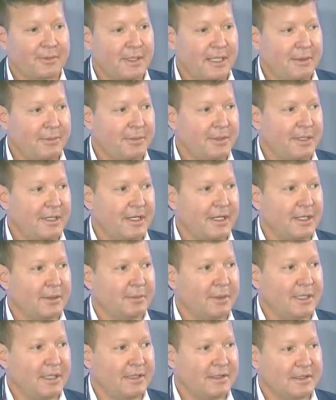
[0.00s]

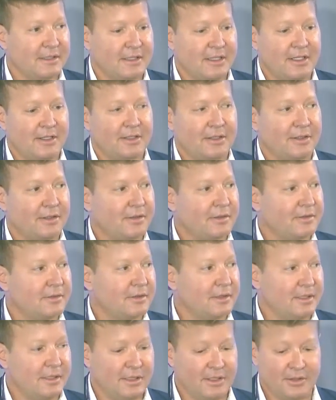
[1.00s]
chemotherapies and other,
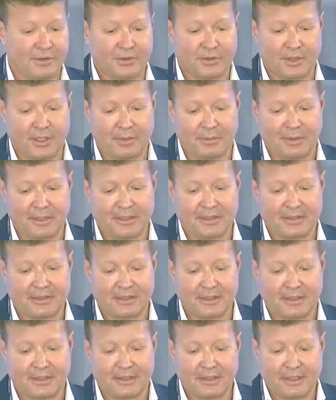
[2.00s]
treatments,
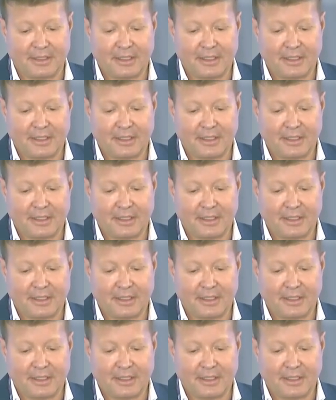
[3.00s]
and